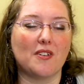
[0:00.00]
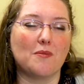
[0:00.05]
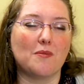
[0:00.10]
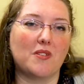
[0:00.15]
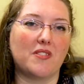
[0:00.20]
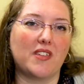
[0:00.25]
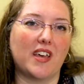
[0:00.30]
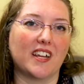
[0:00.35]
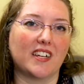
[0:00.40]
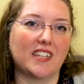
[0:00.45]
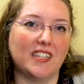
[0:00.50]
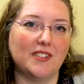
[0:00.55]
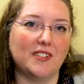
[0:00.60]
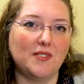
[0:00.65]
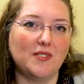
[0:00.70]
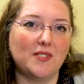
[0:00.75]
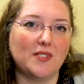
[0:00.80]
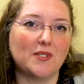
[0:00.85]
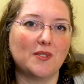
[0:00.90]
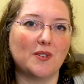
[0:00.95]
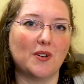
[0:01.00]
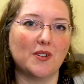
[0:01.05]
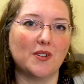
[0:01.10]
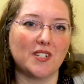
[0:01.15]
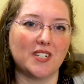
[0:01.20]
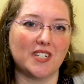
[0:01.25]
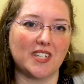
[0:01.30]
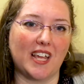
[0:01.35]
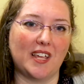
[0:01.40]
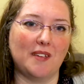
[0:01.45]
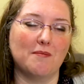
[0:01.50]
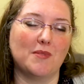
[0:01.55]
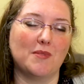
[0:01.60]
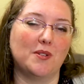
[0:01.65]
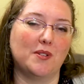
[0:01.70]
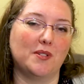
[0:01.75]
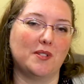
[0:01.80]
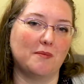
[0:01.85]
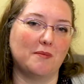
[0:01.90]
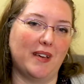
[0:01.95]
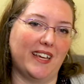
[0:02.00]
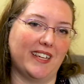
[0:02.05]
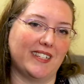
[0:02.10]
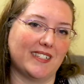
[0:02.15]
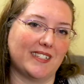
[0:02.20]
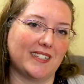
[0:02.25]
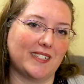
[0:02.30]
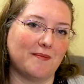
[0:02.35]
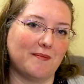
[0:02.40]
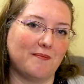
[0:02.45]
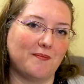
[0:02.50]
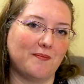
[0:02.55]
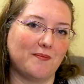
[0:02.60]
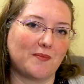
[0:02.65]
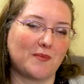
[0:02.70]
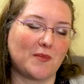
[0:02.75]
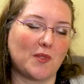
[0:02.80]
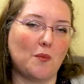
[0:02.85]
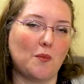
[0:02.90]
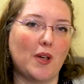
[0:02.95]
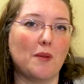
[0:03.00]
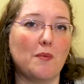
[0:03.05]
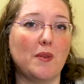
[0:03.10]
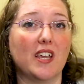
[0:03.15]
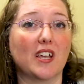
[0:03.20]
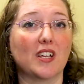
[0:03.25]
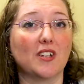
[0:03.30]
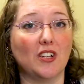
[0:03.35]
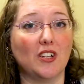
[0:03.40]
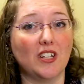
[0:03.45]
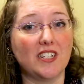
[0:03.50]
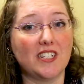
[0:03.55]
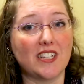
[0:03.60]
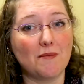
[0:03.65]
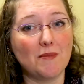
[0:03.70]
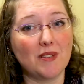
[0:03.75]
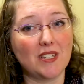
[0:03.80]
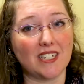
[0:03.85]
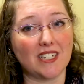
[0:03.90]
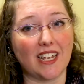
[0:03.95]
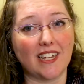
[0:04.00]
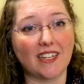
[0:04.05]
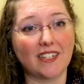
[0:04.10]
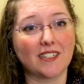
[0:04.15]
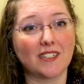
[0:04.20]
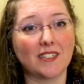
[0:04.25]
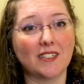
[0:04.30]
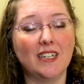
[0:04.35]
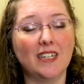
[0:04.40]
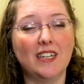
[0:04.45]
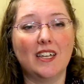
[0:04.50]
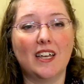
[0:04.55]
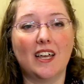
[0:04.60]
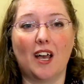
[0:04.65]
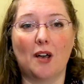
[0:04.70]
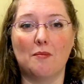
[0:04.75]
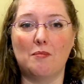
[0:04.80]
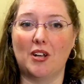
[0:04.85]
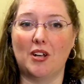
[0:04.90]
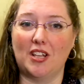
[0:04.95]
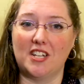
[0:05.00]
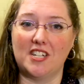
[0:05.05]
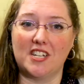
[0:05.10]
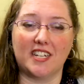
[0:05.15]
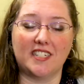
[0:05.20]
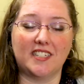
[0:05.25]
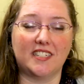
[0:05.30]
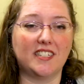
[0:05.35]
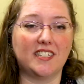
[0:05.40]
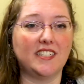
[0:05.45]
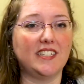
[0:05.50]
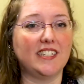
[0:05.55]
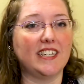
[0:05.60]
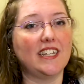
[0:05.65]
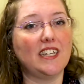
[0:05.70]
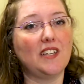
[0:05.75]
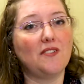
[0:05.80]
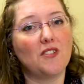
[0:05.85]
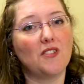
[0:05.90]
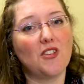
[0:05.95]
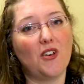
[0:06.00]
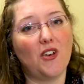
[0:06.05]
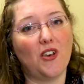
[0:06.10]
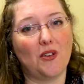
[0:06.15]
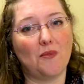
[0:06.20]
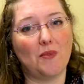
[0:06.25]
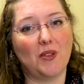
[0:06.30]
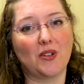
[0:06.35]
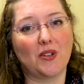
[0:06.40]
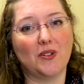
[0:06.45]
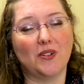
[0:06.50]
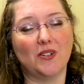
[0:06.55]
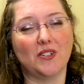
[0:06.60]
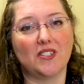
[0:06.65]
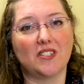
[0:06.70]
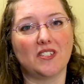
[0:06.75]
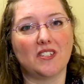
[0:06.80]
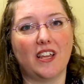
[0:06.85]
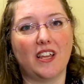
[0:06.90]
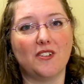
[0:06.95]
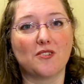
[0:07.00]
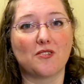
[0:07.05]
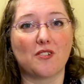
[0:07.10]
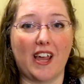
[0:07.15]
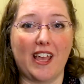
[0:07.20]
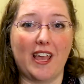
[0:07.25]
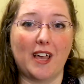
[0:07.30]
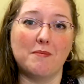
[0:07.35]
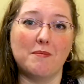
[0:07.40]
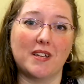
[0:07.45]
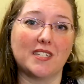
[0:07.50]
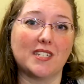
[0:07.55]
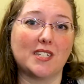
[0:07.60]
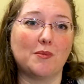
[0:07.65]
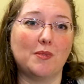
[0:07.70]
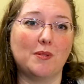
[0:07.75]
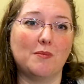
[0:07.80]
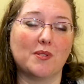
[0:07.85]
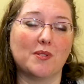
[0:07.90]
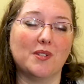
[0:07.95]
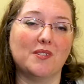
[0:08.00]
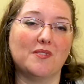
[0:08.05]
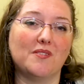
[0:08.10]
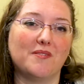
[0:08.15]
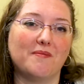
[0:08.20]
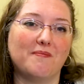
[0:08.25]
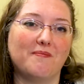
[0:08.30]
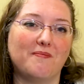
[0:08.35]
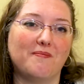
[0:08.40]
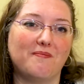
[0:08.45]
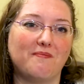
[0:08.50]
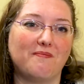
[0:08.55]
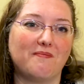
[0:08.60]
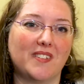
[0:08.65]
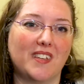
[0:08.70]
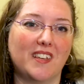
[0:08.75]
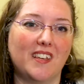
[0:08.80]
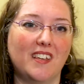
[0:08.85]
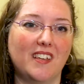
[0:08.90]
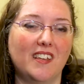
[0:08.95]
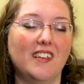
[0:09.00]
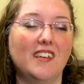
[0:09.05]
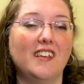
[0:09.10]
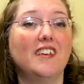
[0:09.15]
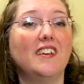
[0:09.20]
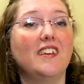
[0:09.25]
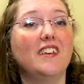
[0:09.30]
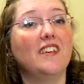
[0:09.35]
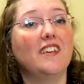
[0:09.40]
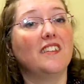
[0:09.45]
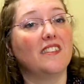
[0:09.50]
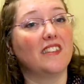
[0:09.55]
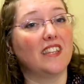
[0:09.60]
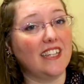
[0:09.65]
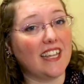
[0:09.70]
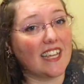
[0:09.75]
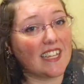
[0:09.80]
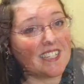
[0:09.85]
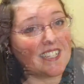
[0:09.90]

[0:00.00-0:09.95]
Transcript: without guilt or shame or demands, where we acknowledge our mistakes, apologize sincerely for the hurt we cause, and try our best to improve. The next